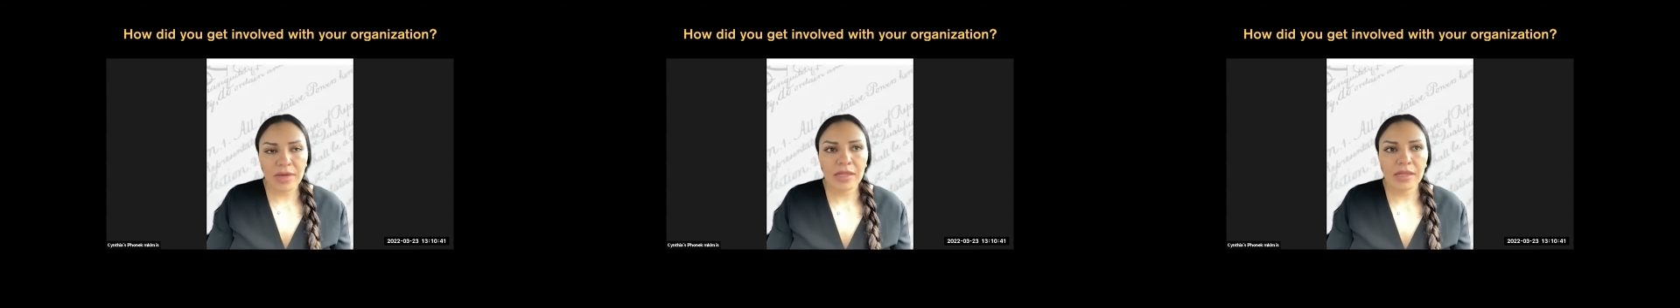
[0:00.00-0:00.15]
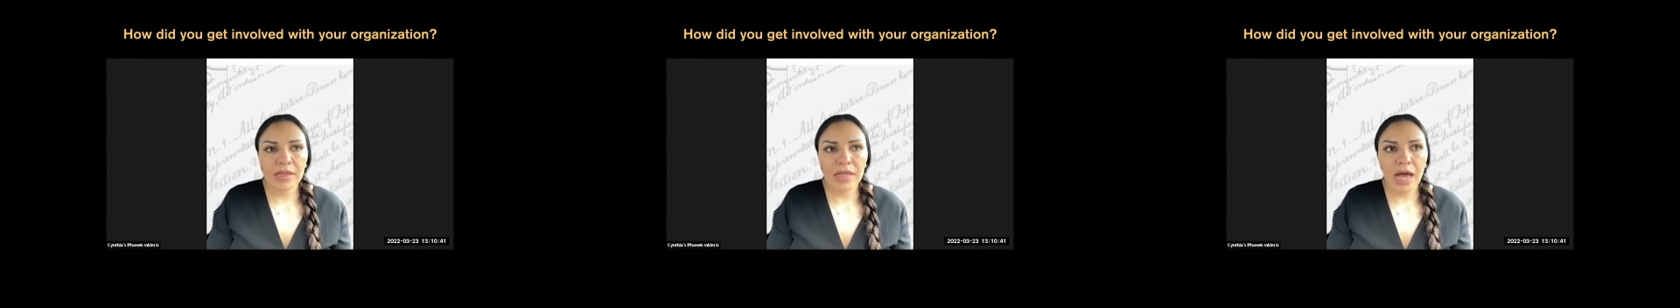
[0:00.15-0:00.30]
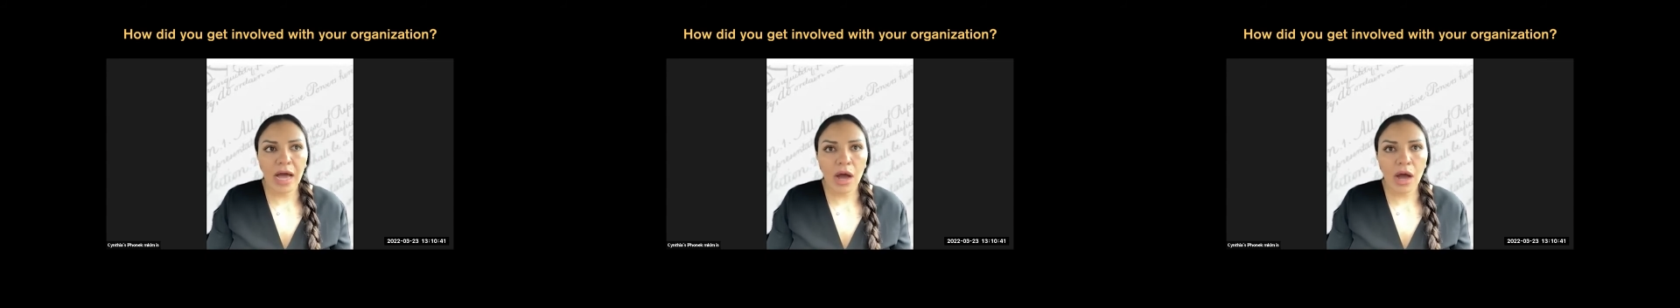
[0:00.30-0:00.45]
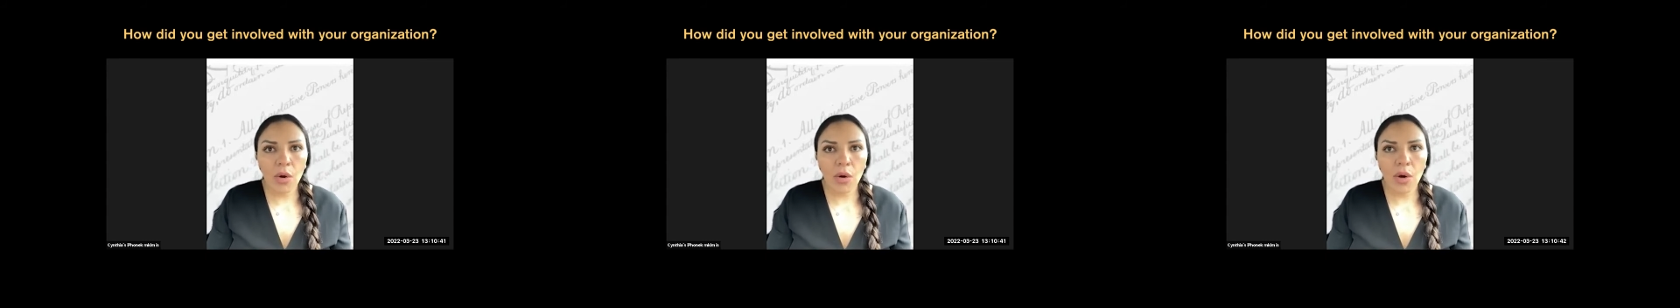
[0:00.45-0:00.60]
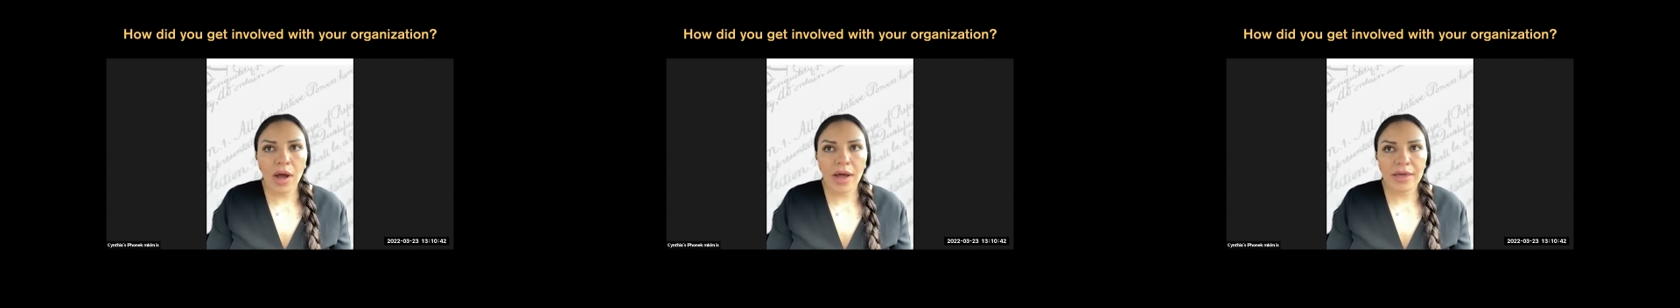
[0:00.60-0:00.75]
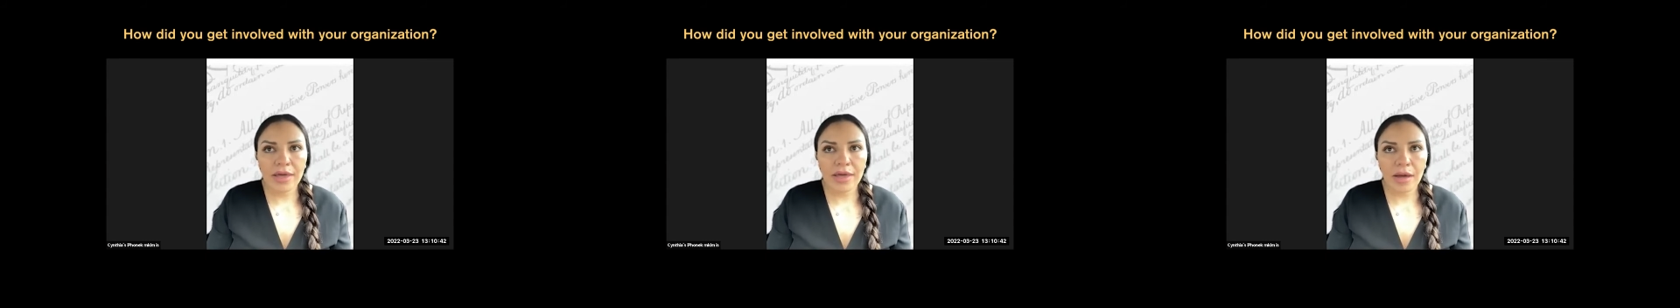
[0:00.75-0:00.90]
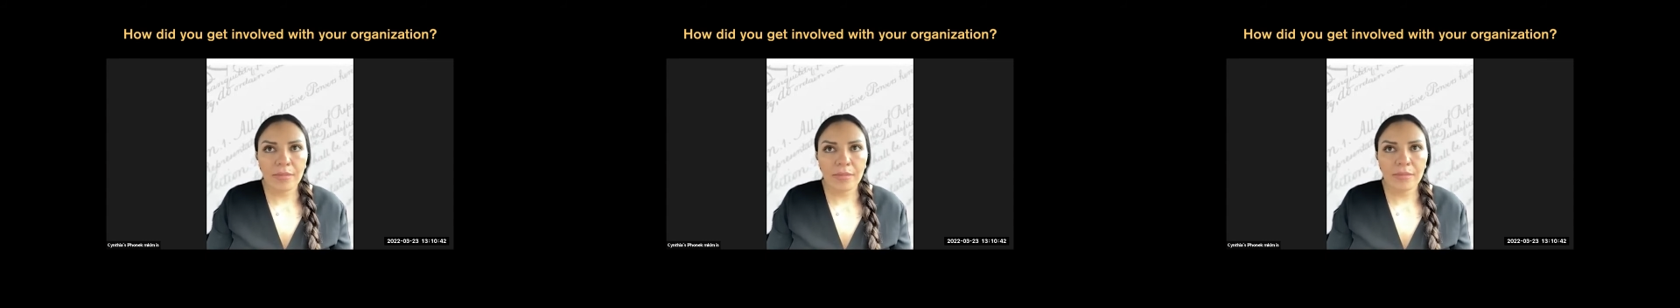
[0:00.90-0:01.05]
And now
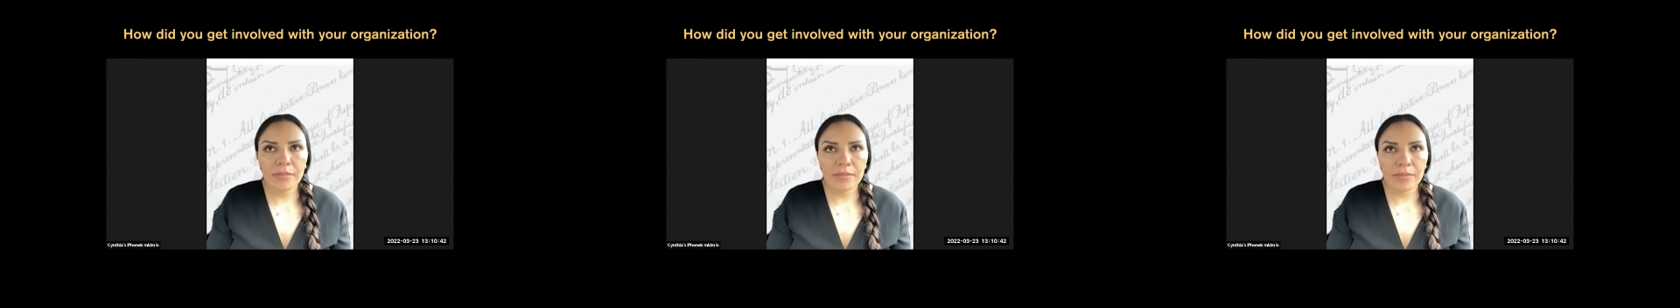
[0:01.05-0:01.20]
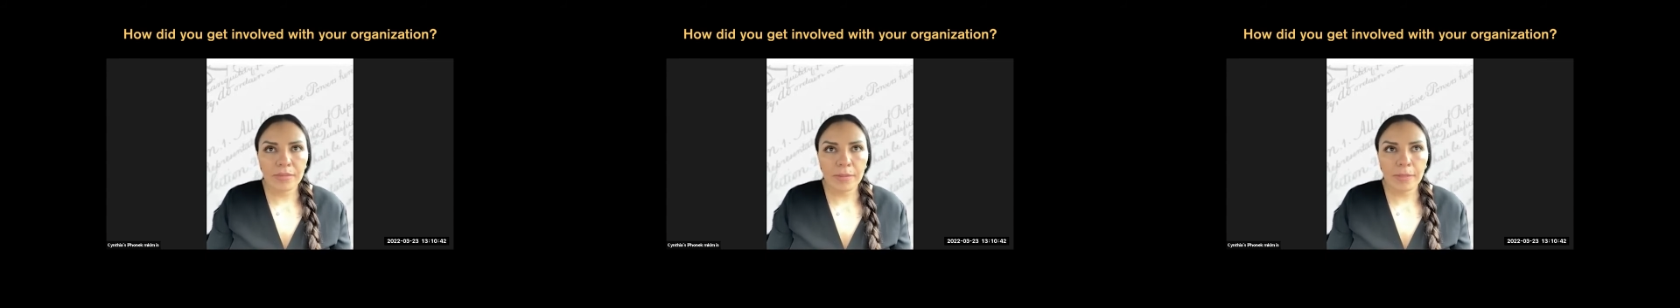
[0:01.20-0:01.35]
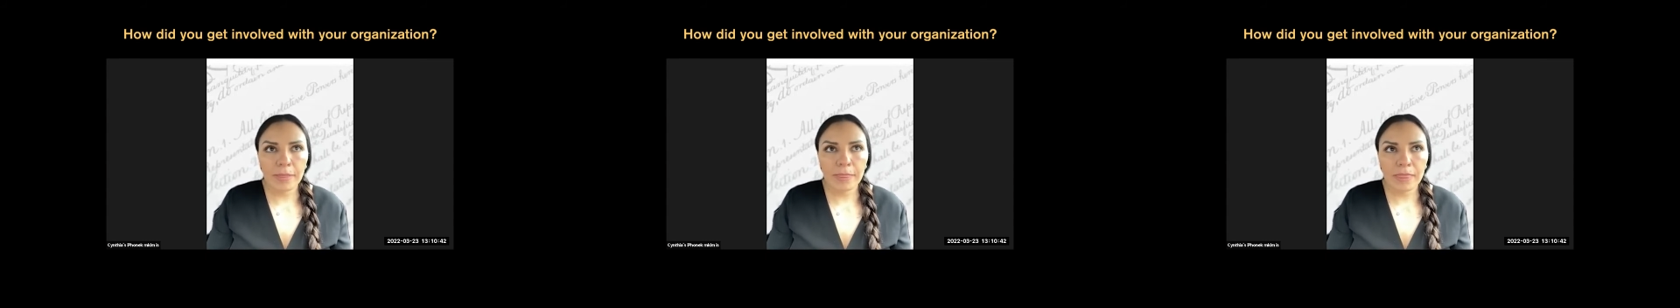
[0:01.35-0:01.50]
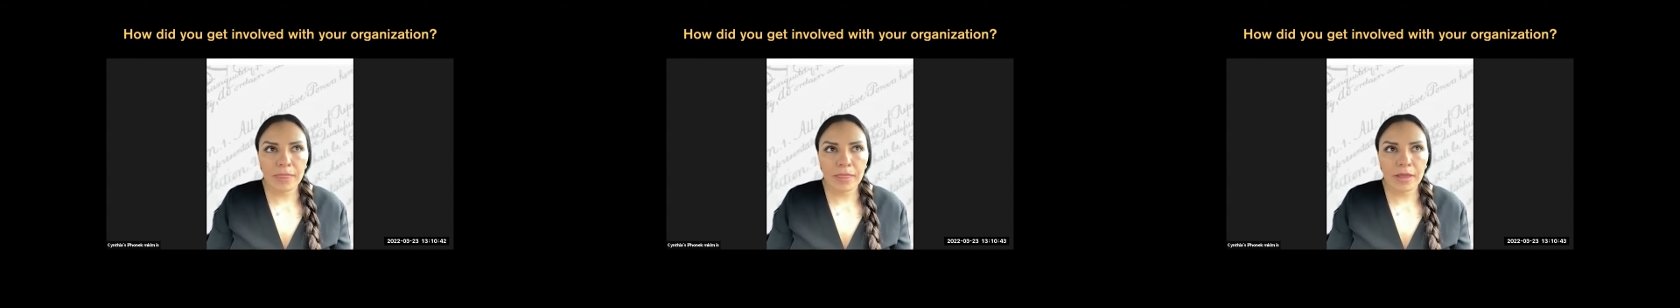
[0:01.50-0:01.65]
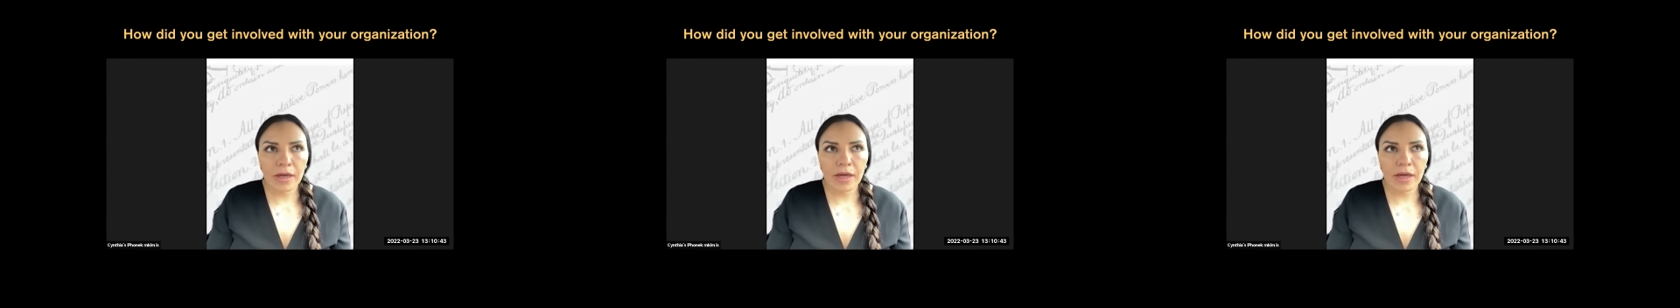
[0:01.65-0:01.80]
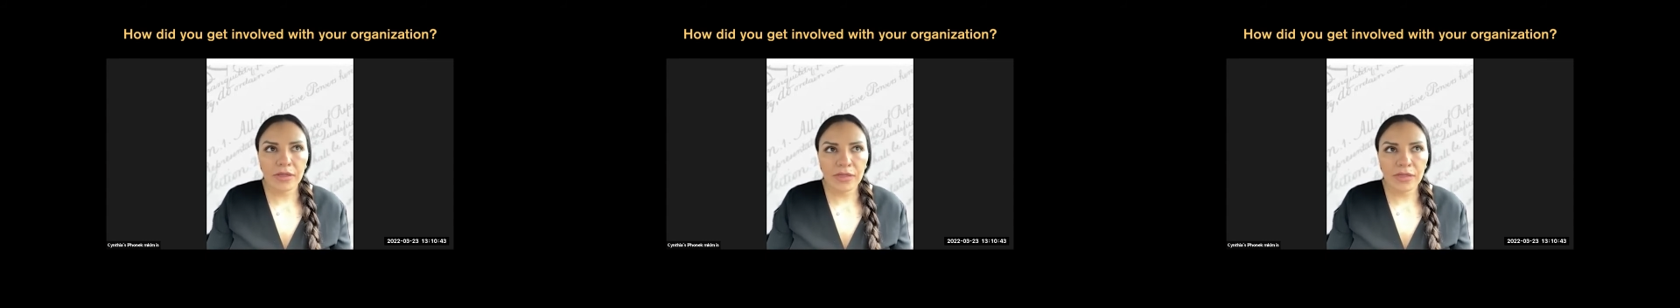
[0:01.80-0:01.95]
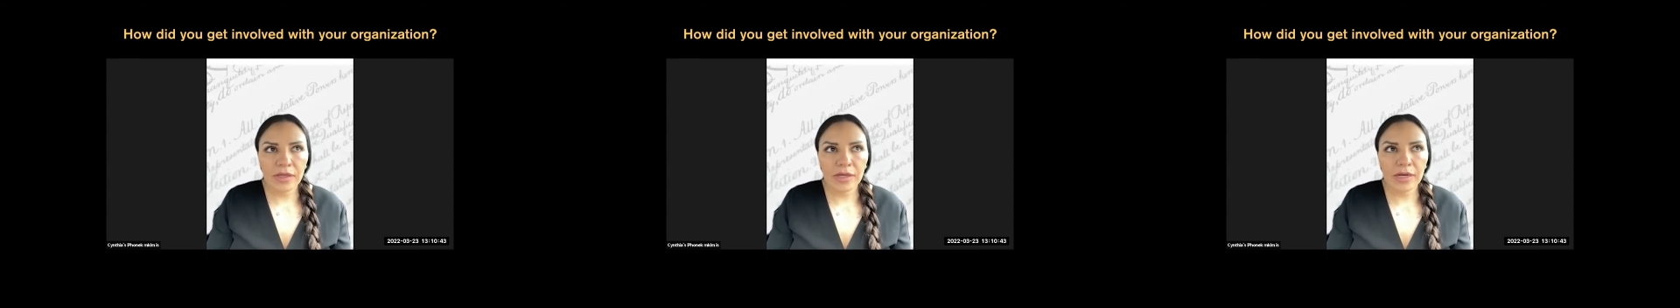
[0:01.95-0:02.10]
I
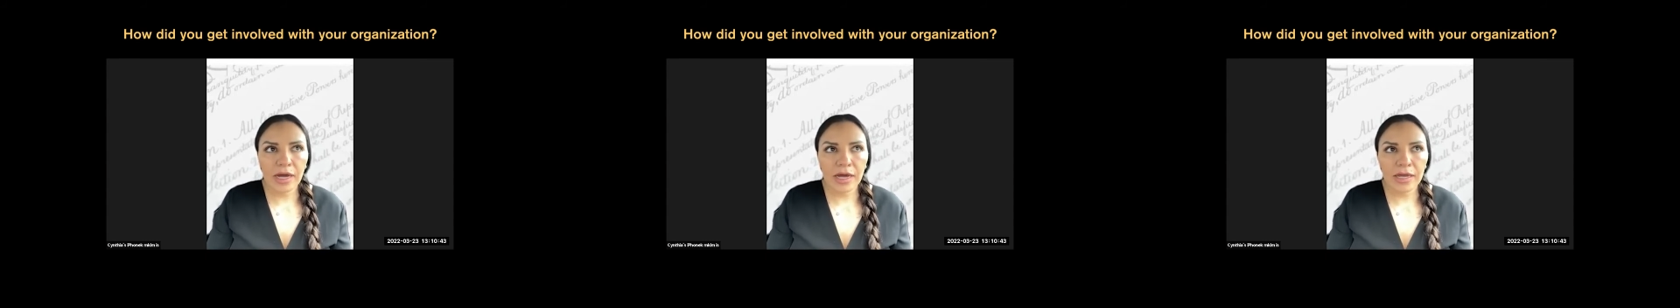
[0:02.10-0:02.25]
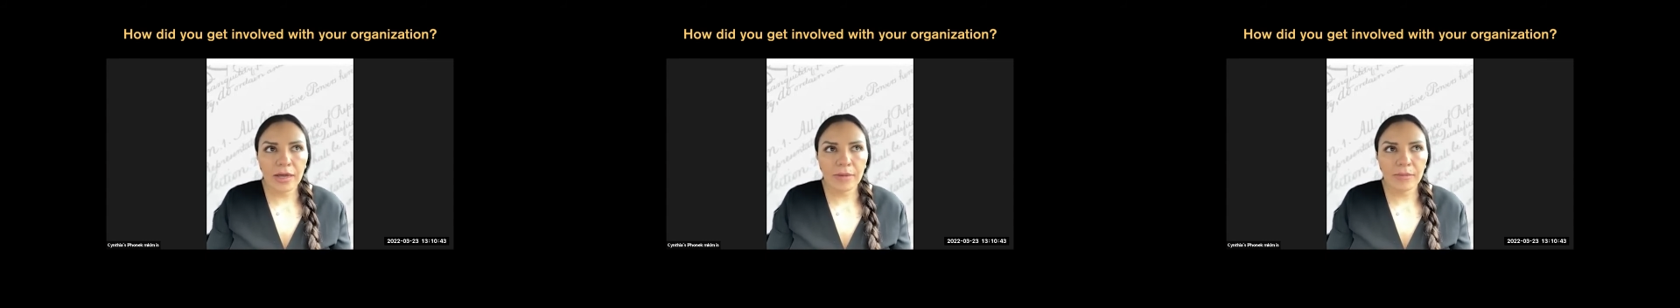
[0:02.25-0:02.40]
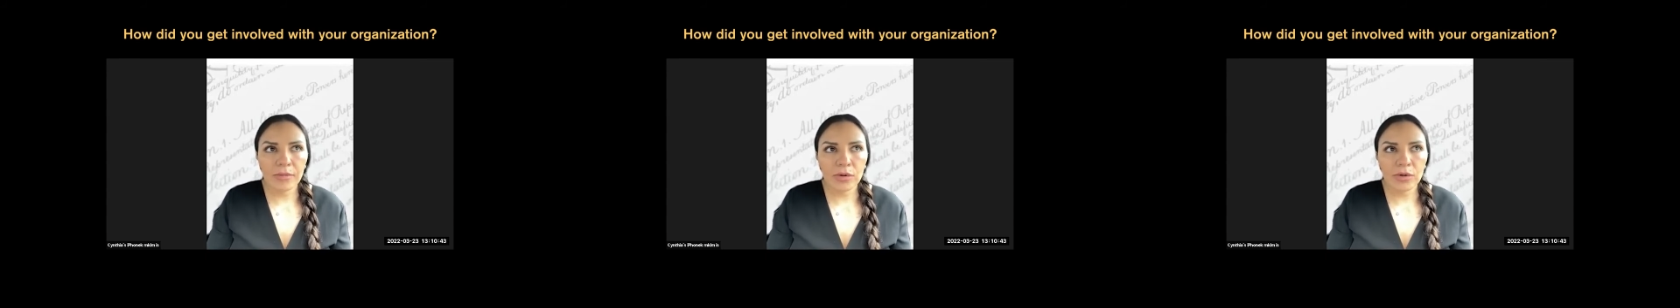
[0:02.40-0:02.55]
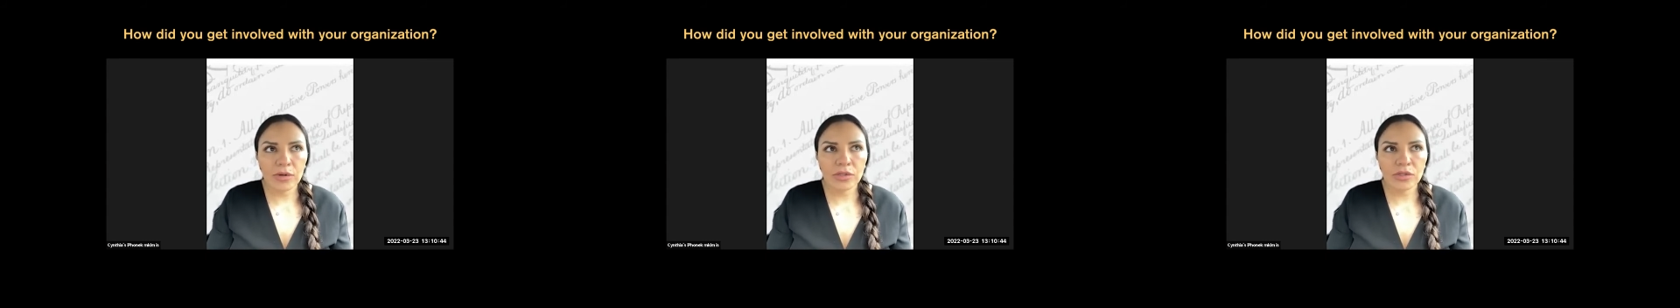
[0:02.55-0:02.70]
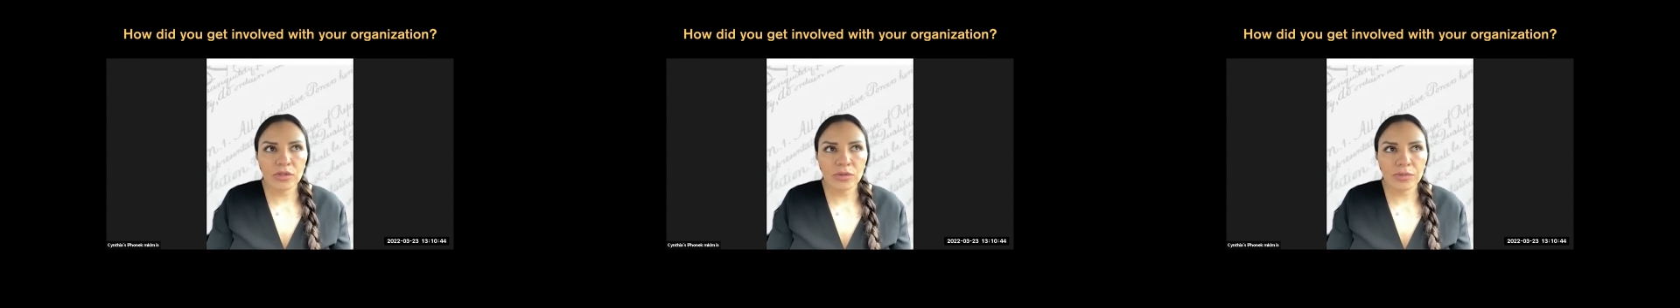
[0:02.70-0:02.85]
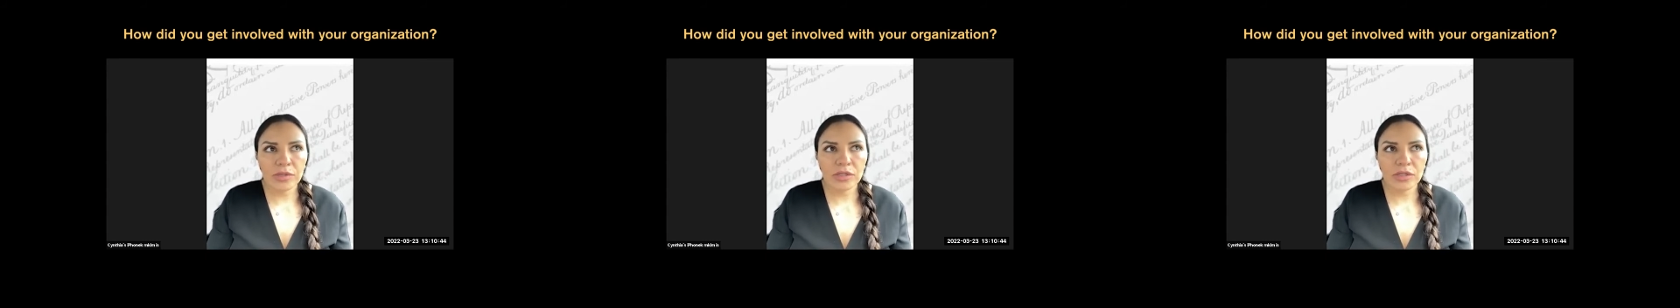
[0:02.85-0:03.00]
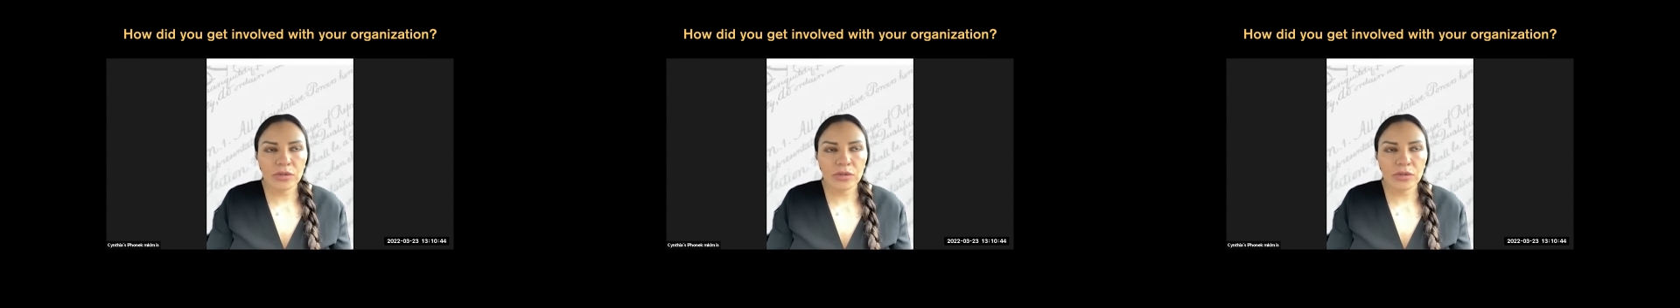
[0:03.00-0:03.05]
think I am going to be